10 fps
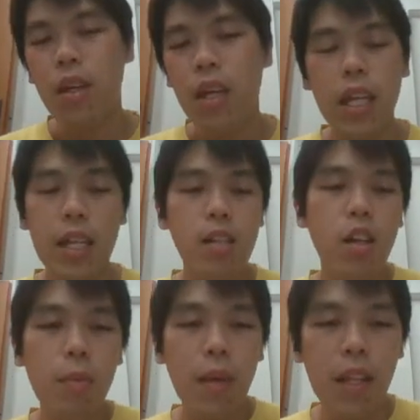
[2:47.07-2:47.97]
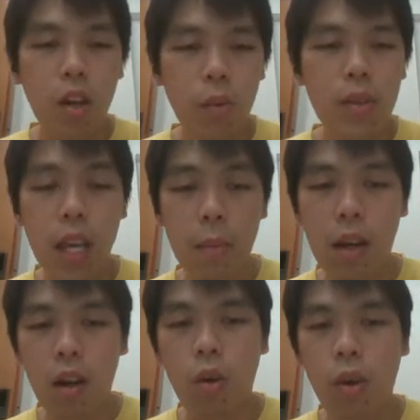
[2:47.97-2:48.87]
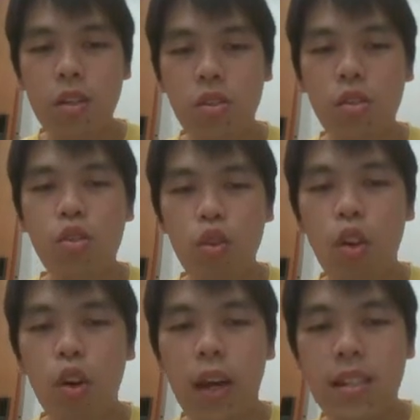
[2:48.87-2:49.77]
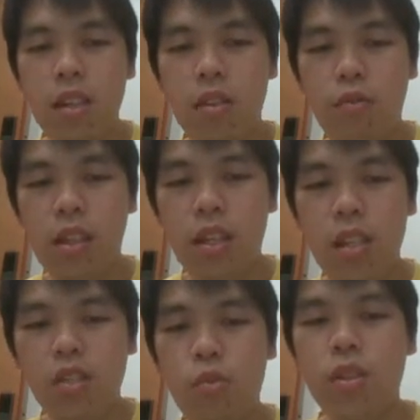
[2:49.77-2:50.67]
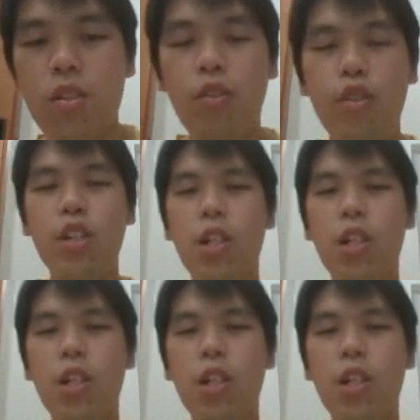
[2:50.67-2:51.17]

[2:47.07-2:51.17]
It does not have to be anti-clockwise, it can be clockwise, so long as it returns to its original